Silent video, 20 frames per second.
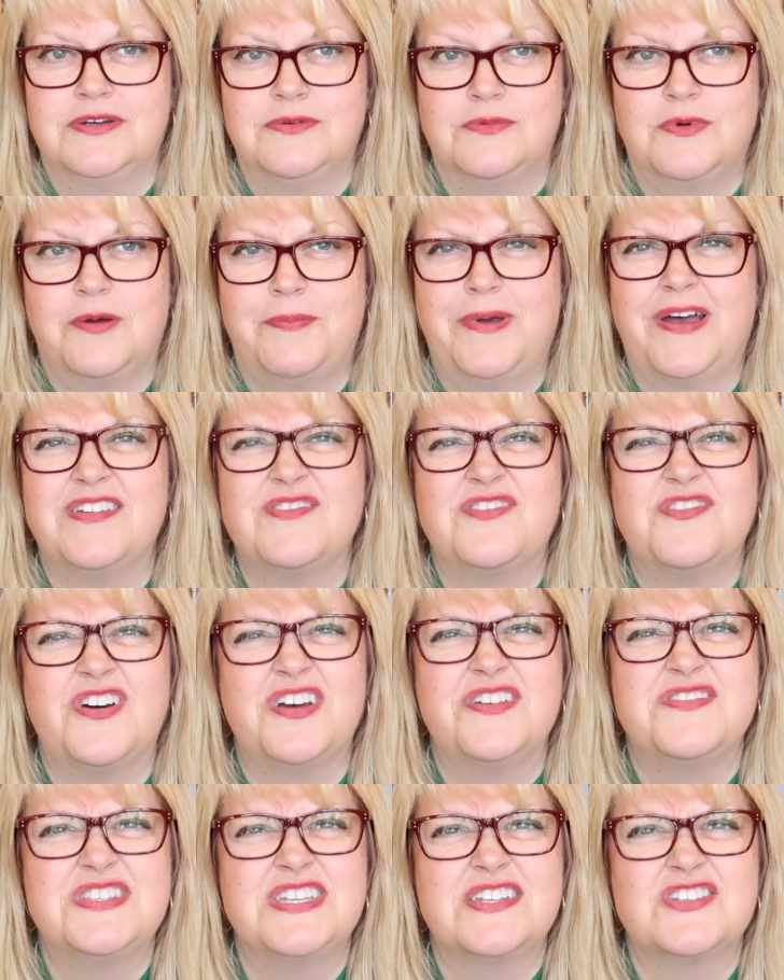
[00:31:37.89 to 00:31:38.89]
What, about
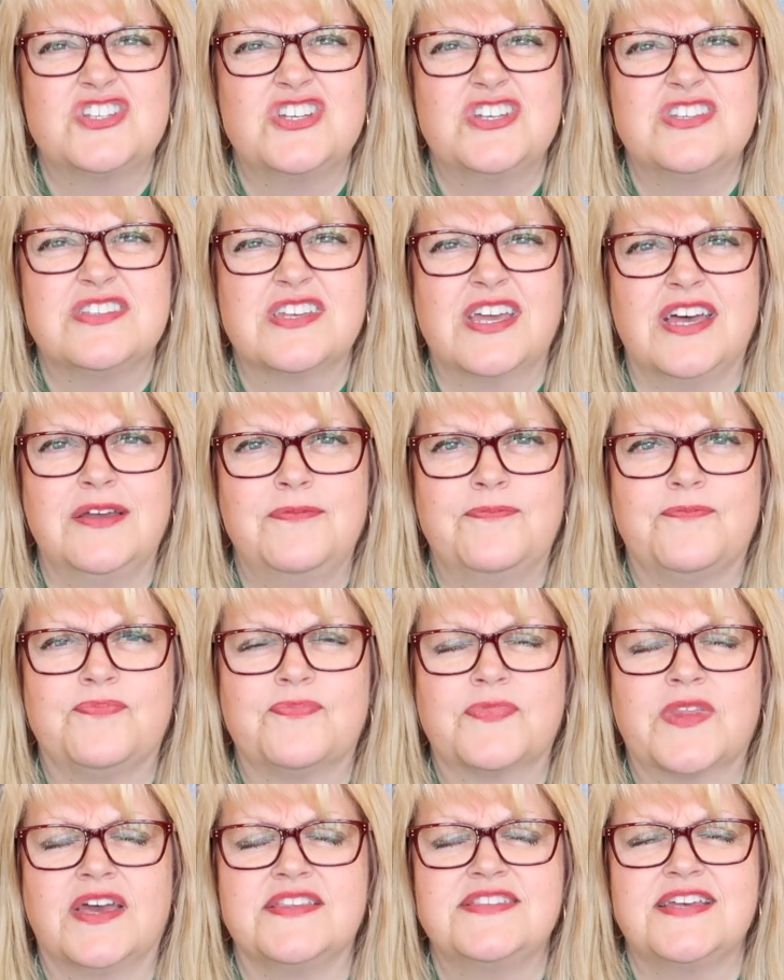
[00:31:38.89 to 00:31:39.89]
5-6 years ago?
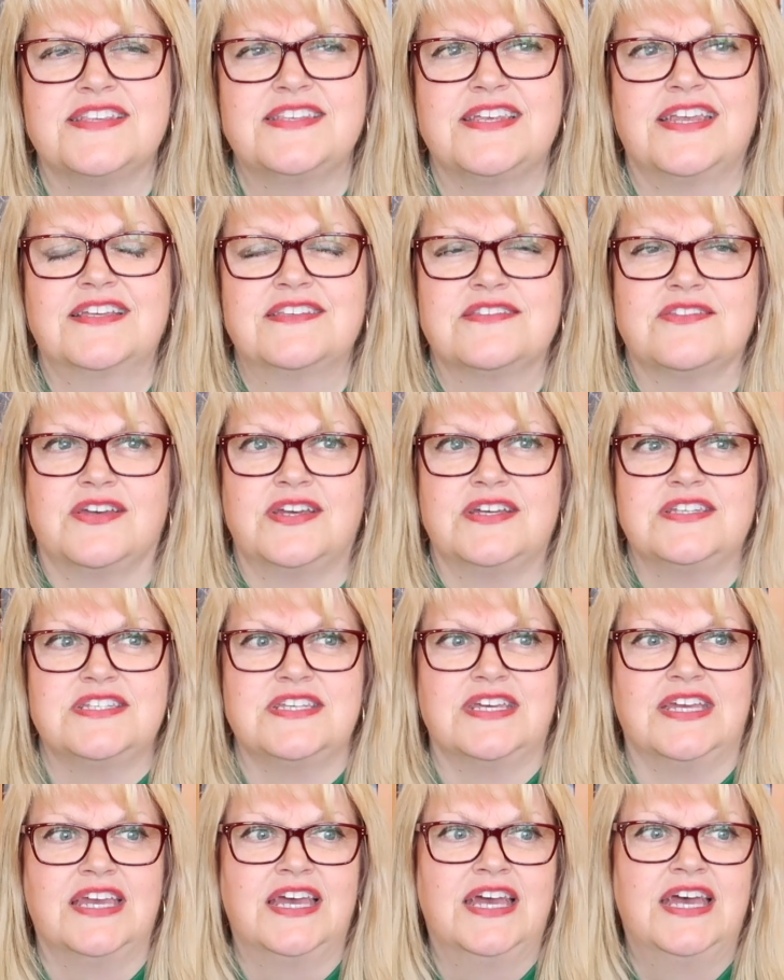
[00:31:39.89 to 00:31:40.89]
I'd had
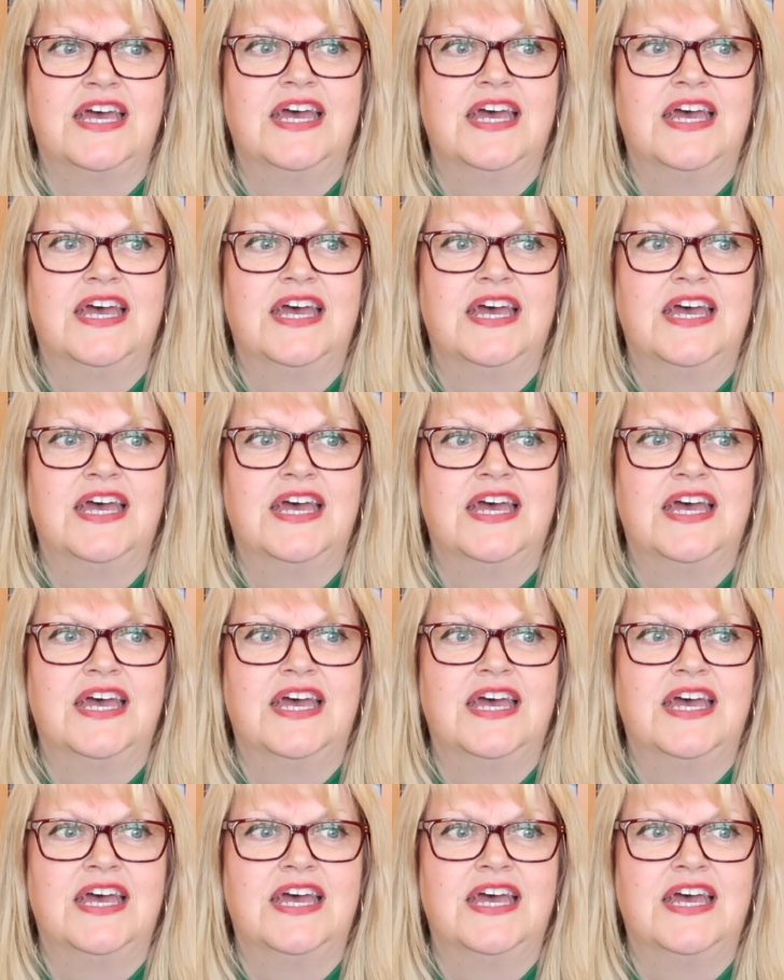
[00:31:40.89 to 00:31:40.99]
anxiety.